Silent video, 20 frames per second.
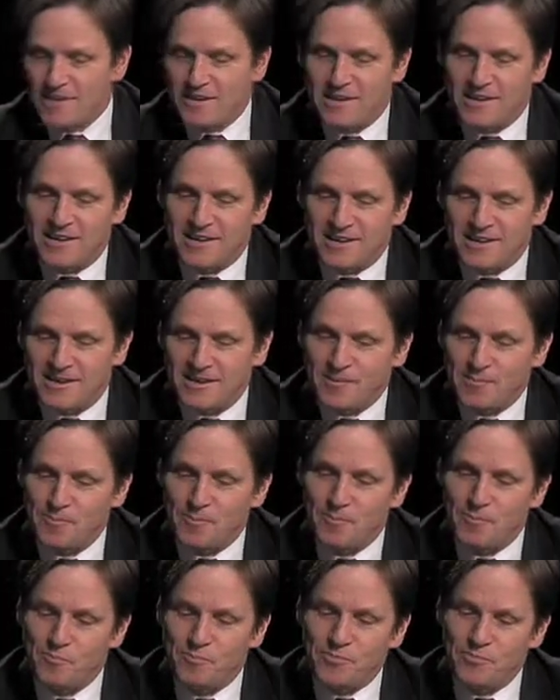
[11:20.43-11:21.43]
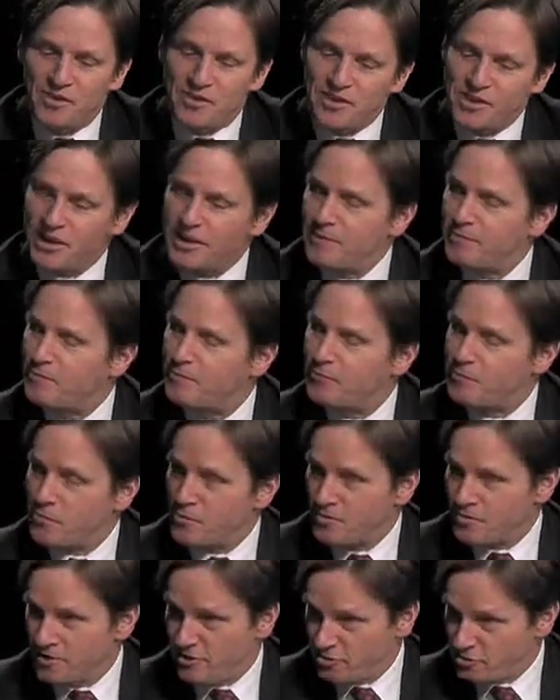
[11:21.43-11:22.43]
the night
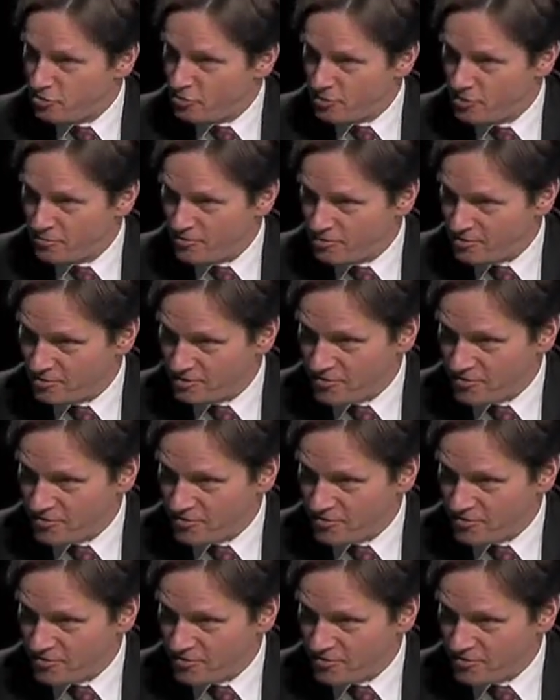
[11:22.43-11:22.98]
before their tournament